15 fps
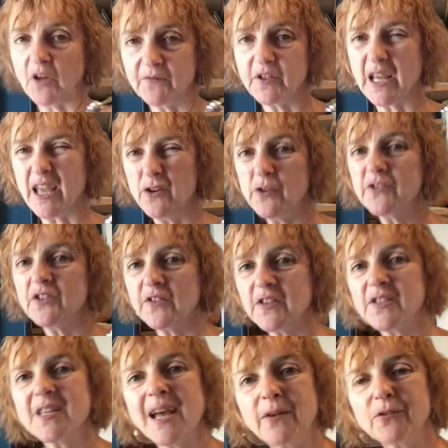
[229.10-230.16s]
To get used to the
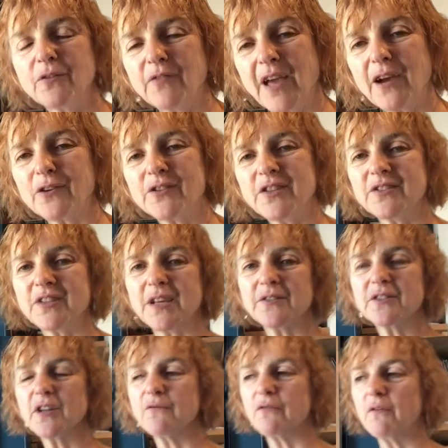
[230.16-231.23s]
sound of that because it sounds
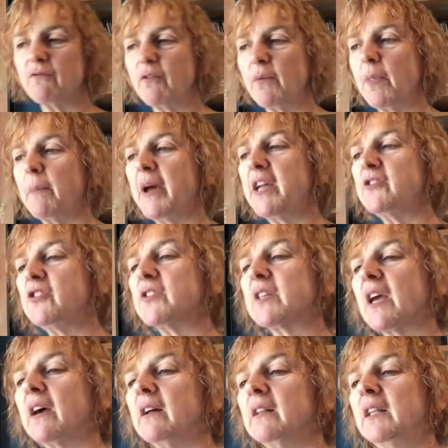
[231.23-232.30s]
different from the major
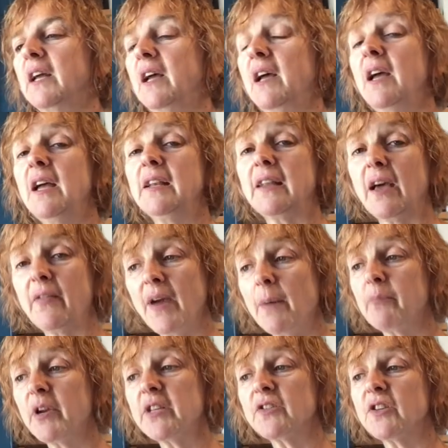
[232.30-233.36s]
scale. Now that
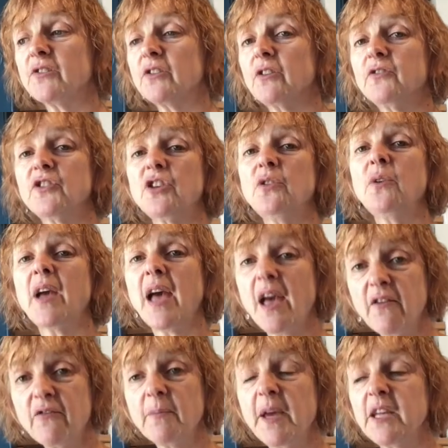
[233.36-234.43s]
brings us on to
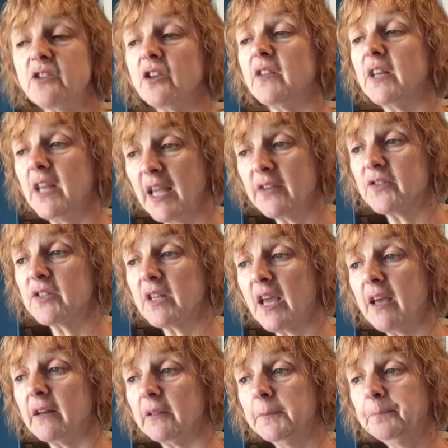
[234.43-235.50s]
F major, the next
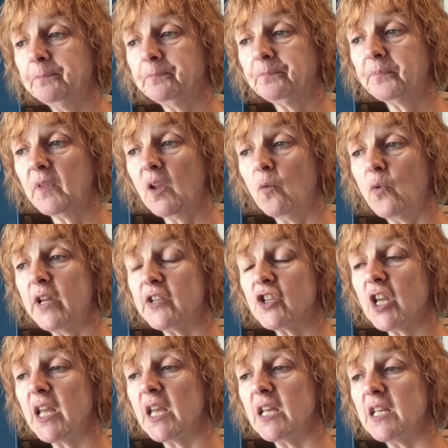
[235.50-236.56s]
scale, which
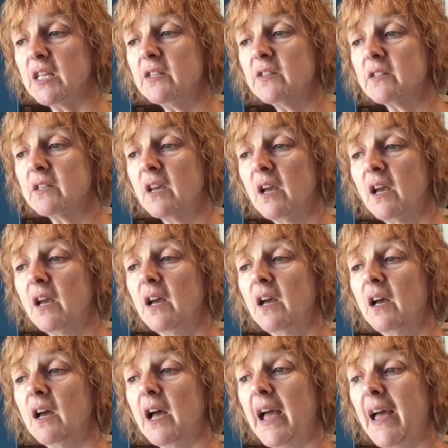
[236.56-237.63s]
is
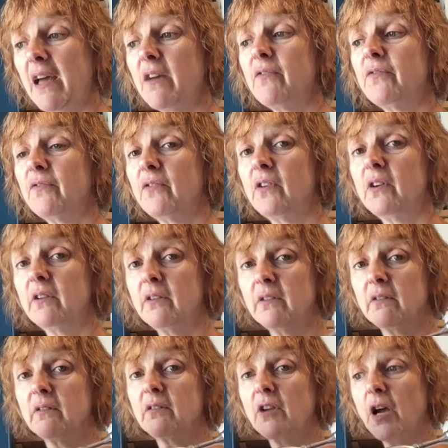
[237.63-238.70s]
F
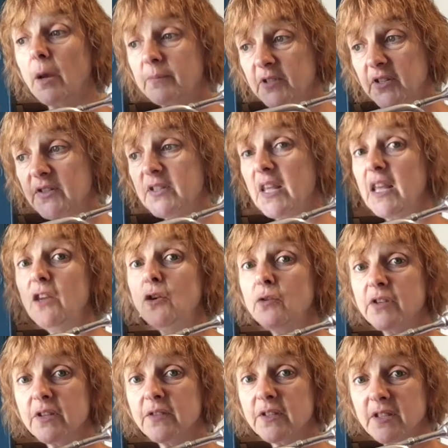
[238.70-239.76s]
up to C
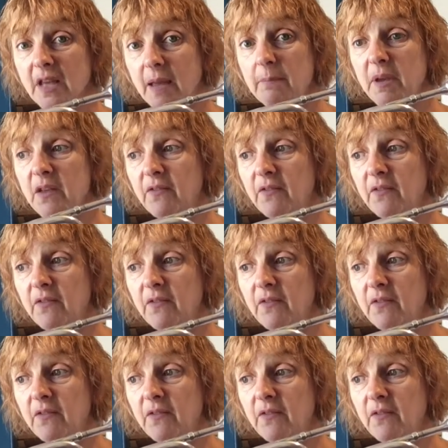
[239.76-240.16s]
using the same B